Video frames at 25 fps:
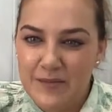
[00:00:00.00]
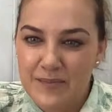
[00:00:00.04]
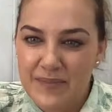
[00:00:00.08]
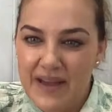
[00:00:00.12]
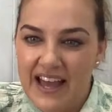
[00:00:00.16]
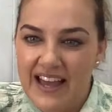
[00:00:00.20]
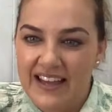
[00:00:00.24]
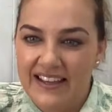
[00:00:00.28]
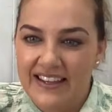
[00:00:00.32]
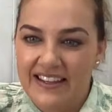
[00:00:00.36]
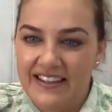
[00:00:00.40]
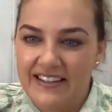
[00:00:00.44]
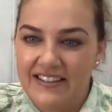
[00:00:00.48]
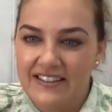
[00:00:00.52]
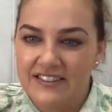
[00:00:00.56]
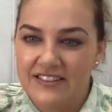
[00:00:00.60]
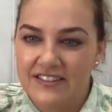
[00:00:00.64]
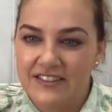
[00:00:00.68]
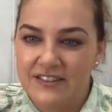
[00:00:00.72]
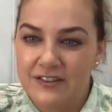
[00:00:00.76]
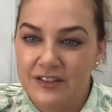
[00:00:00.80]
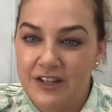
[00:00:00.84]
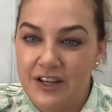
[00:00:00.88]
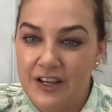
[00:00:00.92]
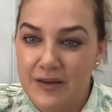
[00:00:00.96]

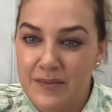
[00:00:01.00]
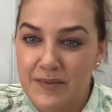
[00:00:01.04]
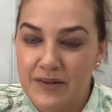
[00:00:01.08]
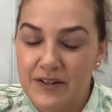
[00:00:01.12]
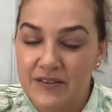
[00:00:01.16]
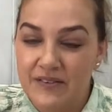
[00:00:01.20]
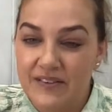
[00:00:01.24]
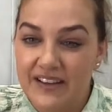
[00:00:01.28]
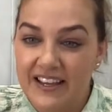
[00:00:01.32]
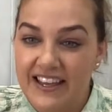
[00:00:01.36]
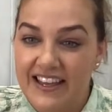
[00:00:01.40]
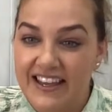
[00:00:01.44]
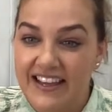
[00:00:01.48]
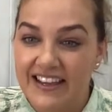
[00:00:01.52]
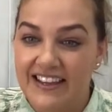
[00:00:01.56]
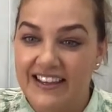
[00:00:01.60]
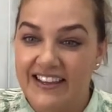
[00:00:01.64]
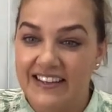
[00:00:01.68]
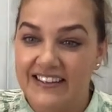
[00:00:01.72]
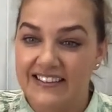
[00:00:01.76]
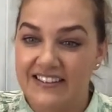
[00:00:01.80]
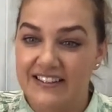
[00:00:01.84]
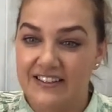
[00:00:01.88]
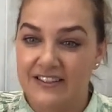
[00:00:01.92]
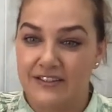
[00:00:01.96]
Package terminal air
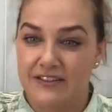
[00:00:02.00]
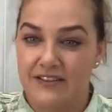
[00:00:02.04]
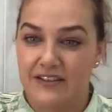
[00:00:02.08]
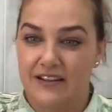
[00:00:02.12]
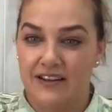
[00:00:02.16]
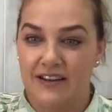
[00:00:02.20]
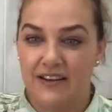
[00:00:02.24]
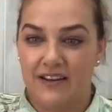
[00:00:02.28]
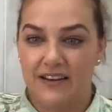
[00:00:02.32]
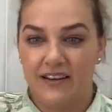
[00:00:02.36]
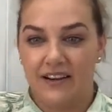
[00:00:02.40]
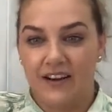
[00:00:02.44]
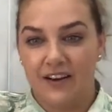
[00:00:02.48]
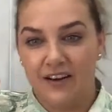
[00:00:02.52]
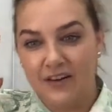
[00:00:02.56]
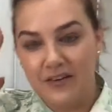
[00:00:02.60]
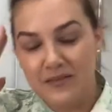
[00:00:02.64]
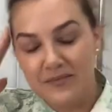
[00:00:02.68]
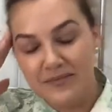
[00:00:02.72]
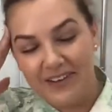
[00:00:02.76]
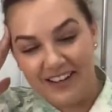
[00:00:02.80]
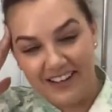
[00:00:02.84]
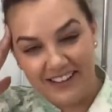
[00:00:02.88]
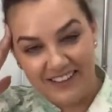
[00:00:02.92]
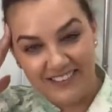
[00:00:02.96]
conditioner.
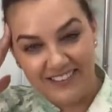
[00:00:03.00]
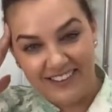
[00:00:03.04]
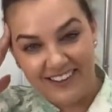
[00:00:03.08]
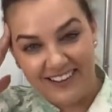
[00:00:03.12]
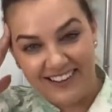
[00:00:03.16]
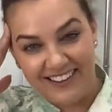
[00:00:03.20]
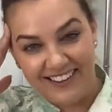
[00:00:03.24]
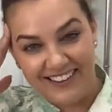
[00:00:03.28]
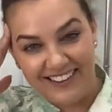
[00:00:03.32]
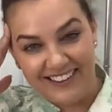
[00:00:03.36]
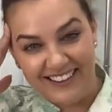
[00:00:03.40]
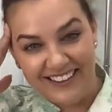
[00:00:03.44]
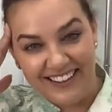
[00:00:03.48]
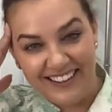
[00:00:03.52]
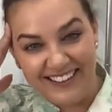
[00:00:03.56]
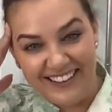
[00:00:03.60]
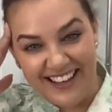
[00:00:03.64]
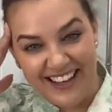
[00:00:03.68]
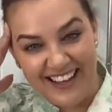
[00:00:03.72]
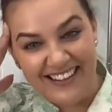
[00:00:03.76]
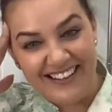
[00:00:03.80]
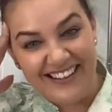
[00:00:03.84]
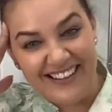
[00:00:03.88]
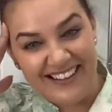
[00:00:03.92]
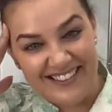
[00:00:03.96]
Oh my God,
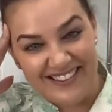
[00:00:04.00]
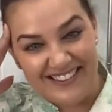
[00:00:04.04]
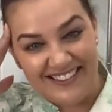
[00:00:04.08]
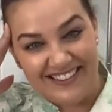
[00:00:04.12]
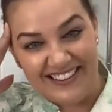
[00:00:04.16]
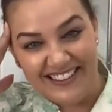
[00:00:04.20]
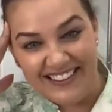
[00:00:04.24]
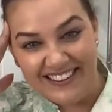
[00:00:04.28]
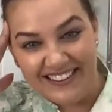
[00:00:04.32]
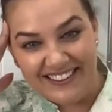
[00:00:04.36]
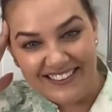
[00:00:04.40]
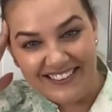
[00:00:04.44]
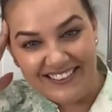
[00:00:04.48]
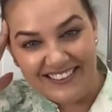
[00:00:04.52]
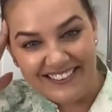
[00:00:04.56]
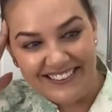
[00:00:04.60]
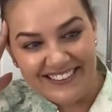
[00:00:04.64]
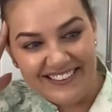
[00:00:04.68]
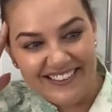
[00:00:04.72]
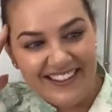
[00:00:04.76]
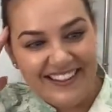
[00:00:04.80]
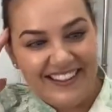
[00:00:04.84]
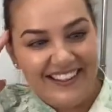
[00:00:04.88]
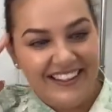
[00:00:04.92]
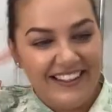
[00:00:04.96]
that is
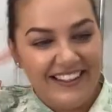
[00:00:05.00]
lingo.